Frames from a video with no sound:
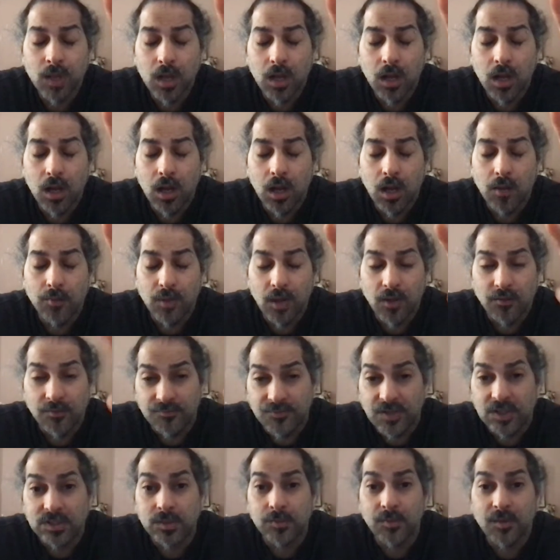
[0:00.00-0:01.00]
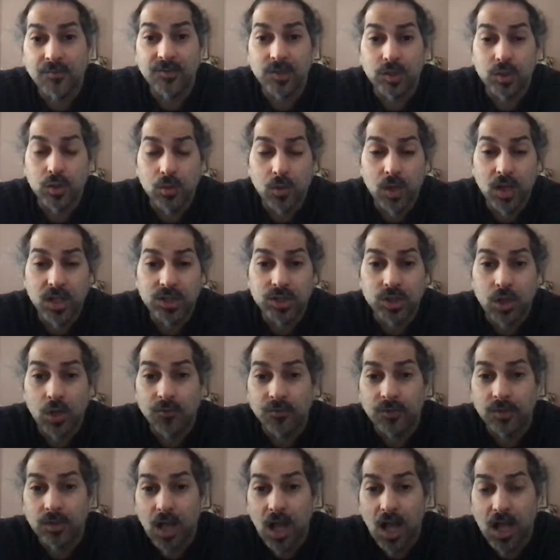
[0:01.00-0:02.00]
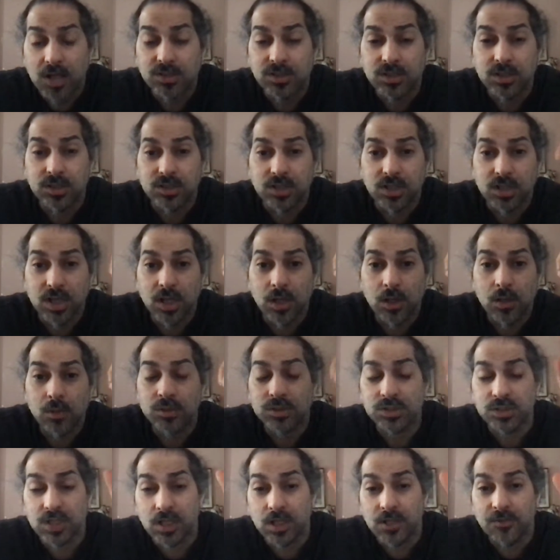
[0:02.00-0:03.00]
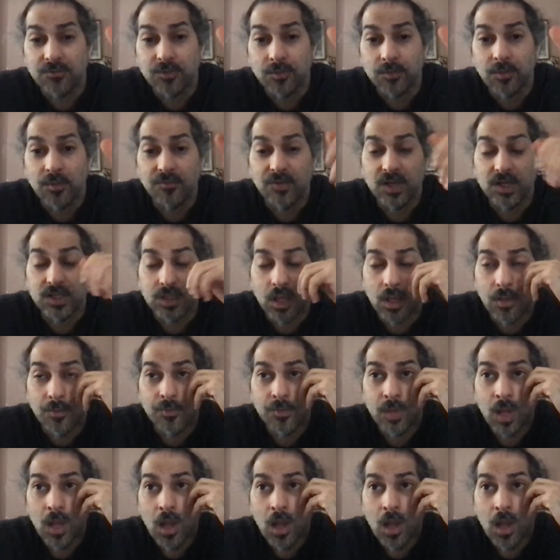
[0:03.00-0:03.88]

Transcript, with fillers: um, a victim of a new age covert hostage scenario, stealing from a victim